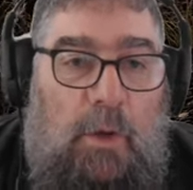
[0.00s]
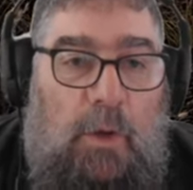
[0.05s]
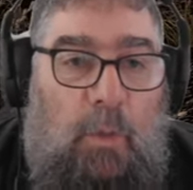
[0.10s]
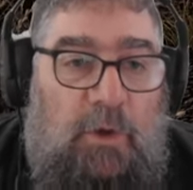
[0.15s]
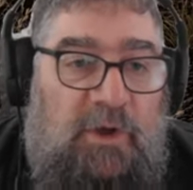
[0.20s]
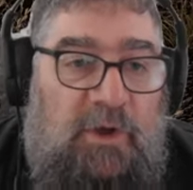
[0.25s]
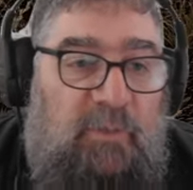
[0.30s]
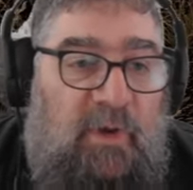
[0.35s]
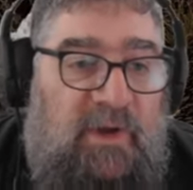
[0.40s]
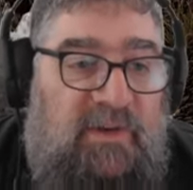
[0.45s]

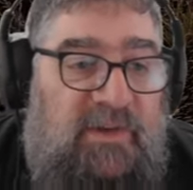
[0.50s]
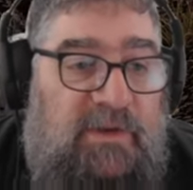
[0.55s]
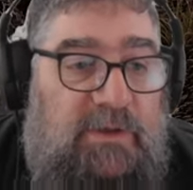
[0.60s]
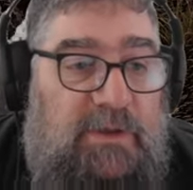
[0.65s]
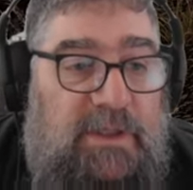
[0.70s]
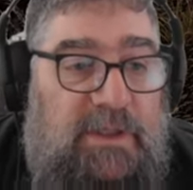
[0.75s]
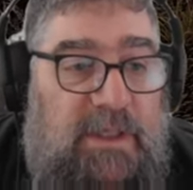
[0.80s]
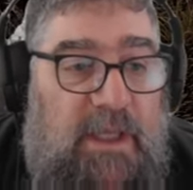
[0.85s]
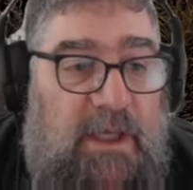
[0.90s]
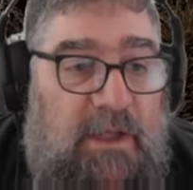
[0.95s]
What you
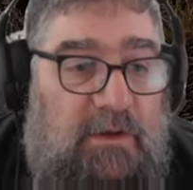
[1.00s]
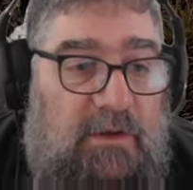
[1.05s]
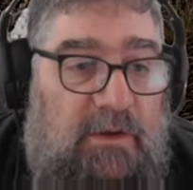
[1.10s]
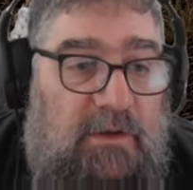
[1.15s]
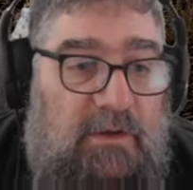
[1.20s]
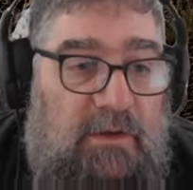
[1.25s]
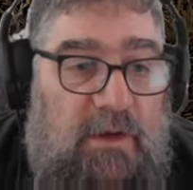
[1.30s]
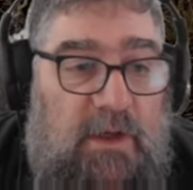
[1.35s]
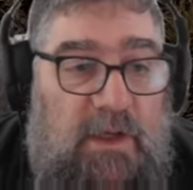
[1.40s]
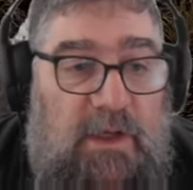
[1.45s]
basically get
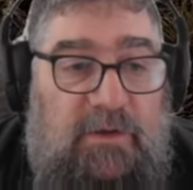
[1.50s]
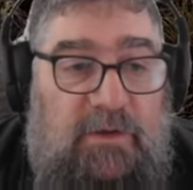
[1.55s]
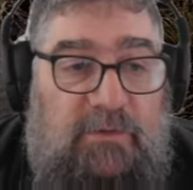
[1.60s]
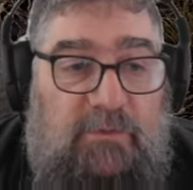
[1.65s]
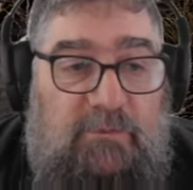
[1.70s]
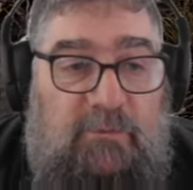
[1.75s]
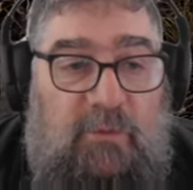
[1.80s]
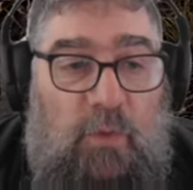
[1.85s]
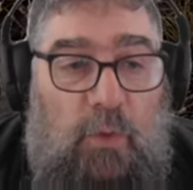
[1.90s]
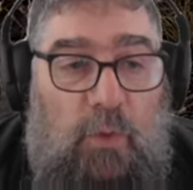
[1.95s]
is
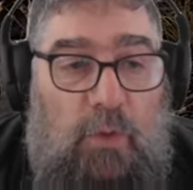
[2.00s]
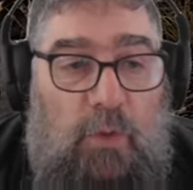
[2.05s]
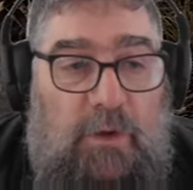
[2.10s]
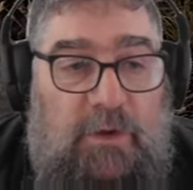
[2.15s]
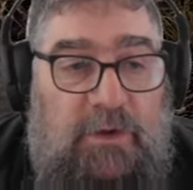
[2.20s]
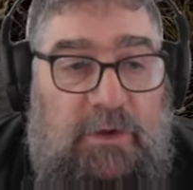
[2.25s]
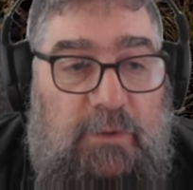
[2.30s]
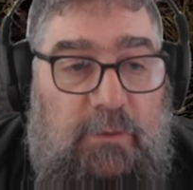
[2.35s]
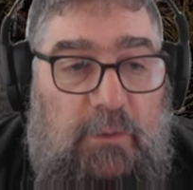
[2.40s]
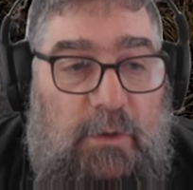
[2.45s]
four
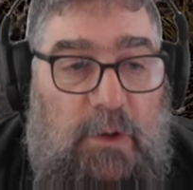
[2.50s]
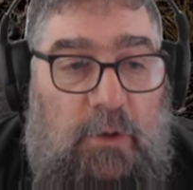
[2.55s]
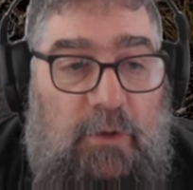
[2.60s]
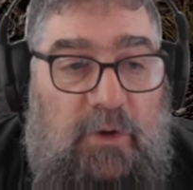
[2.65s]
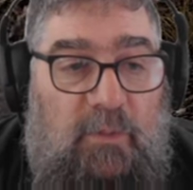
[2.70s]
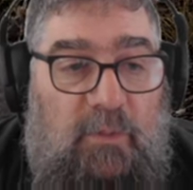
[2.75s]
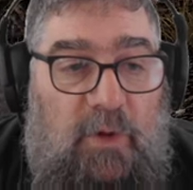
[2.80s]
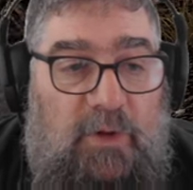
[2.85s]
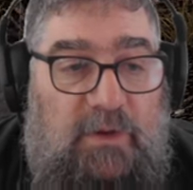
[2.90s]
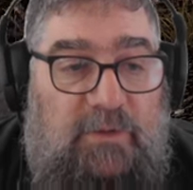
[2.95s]
new
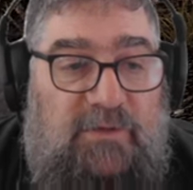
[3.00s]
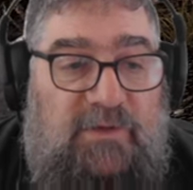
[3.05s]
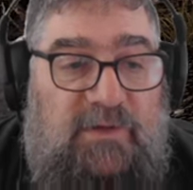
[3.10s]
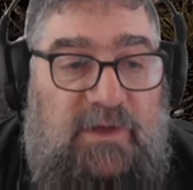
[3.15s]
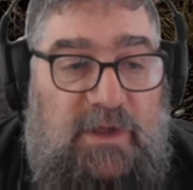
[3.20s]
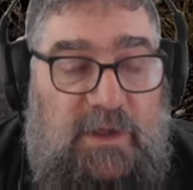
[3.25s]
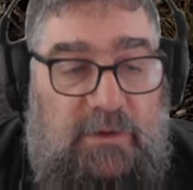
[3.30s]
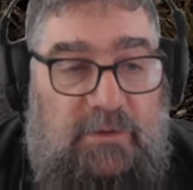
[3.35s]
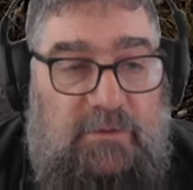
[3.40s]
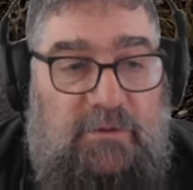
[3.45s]
locomotive
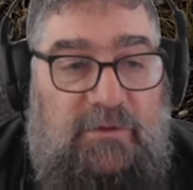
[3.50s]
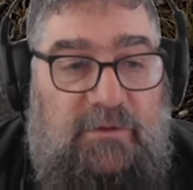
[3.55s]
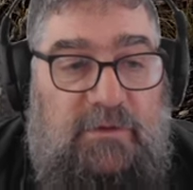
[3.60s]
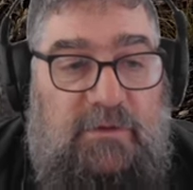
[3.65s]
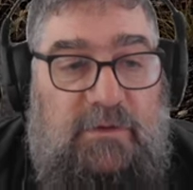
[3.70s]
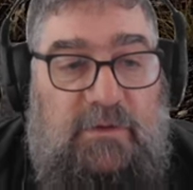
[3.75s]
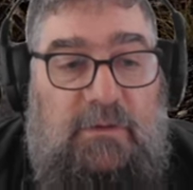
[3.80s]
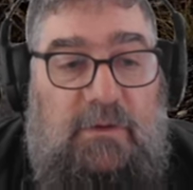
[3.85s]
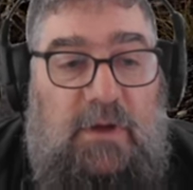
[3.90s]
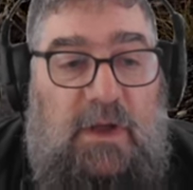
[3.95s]
skins,
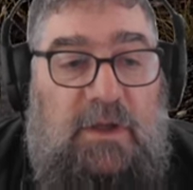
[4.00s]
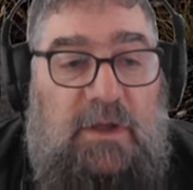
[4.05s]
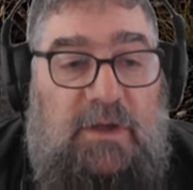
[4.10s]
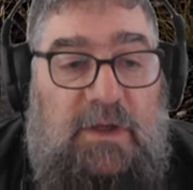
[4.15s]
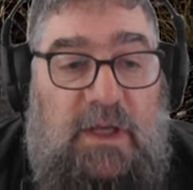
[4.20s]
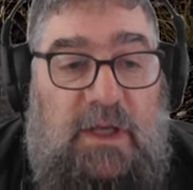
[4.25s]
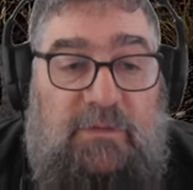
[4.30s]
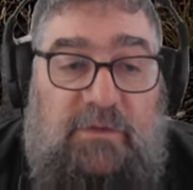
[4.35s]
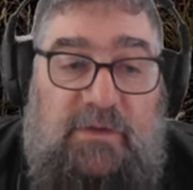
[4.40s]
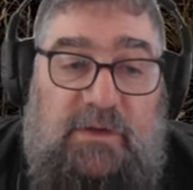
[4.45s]
and
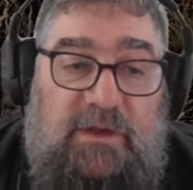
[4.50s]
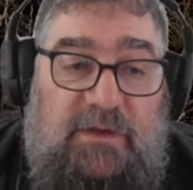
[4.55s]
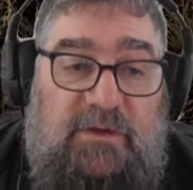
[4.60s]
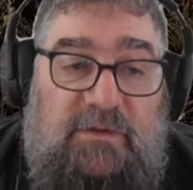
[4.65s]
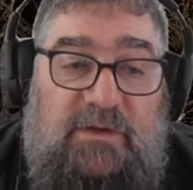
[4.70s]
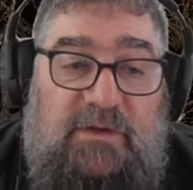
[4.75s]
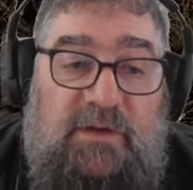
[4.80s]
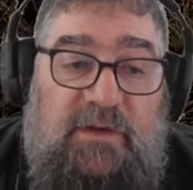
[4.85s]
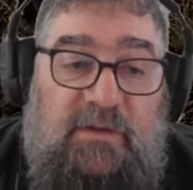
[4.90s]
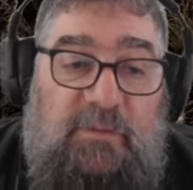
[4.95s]
you get the
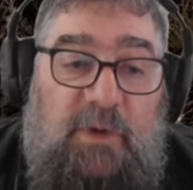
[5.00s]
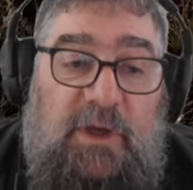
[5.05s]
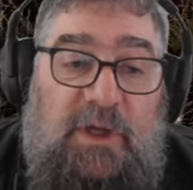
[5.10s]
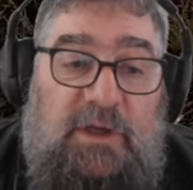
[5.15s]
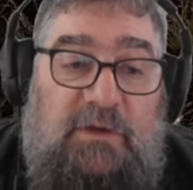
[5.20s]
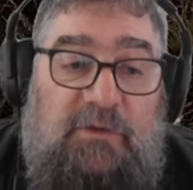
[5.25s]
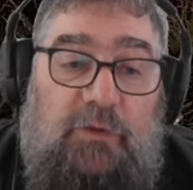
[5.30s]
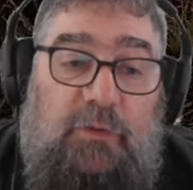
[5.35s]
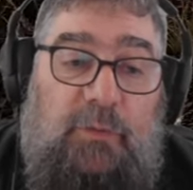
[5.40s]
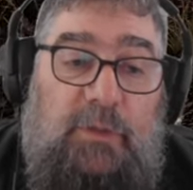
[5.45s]

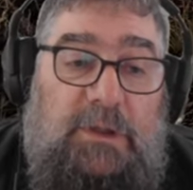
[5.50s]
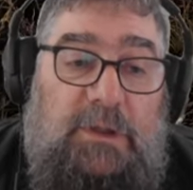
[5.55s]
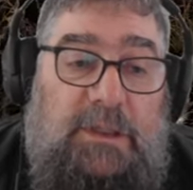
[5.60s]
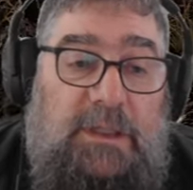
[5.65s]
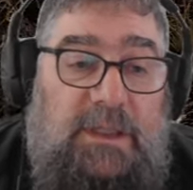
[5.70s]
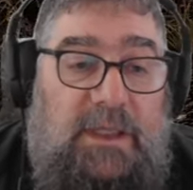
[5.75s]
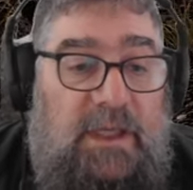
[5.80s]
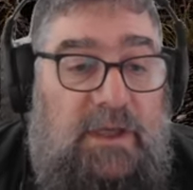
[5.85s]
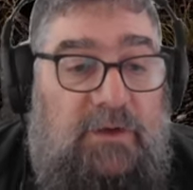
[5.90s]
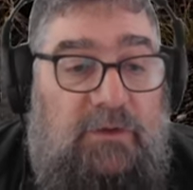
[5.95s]
6P
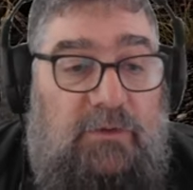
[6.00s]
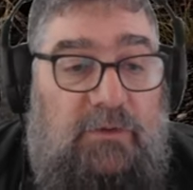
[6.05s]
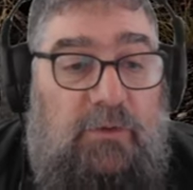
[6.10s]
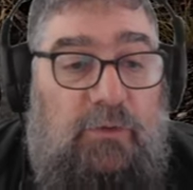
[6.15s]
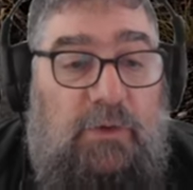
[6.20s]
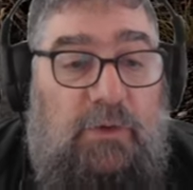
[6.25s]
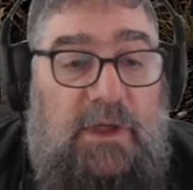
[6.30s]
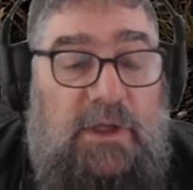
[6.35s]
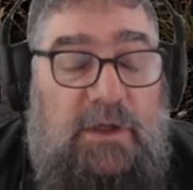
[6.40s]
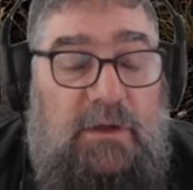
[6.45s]
Jubilee in
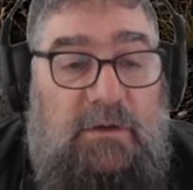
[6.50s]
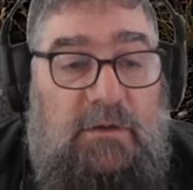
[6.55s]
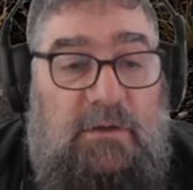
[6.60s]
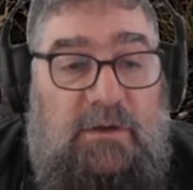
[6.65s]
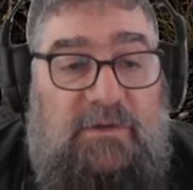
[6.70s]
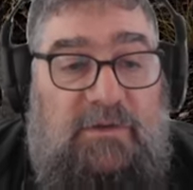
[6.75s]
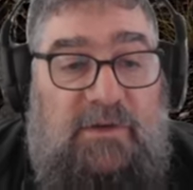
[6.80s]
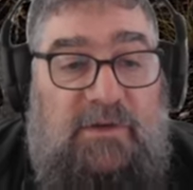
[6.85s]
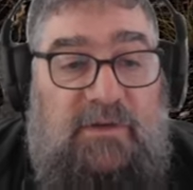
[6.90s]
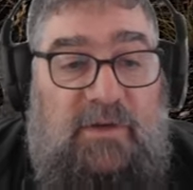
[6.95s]
green,
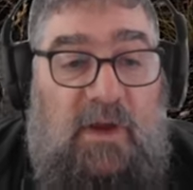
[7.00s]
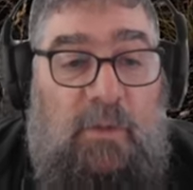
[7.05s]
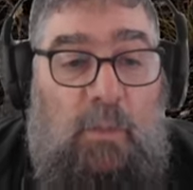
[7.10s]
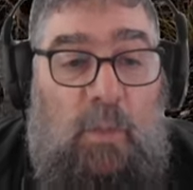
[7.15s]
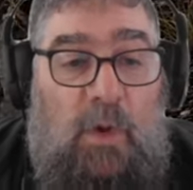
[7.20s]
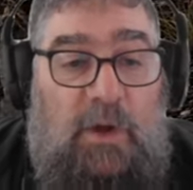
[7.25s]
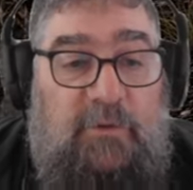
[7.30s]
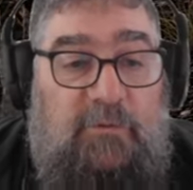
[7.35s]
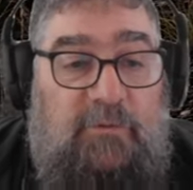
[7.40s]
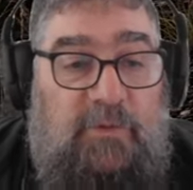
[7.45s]
it's the same
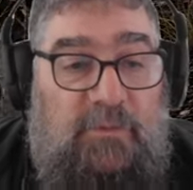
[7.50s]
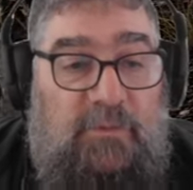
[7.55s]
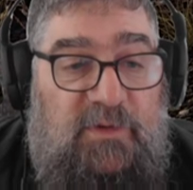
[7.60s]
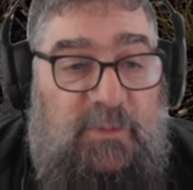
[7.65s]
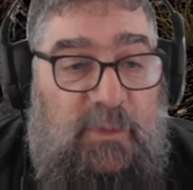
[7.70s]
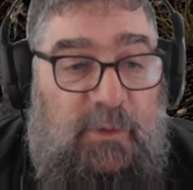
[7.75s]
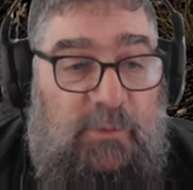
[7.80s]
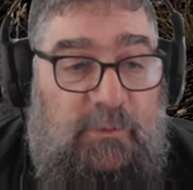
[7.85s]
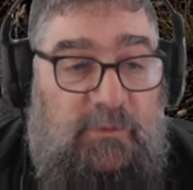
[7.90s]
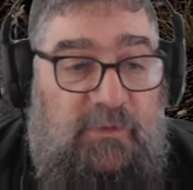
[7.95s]
one from
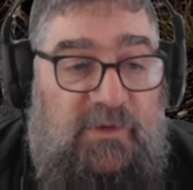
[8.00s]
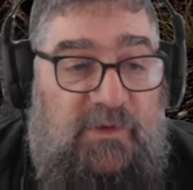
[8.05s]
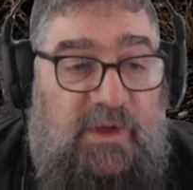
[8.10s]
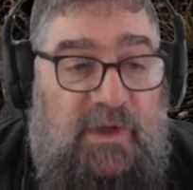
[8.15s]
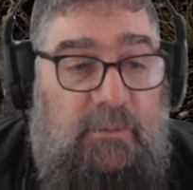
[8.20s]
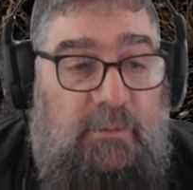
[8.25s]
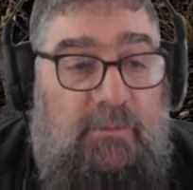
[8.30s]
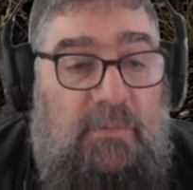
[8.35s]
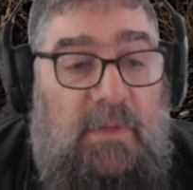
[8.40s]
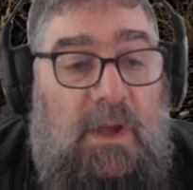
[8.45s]
Spirit of
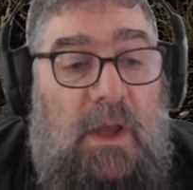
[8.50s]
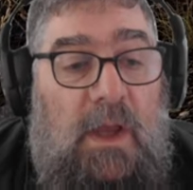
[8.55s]
Steam,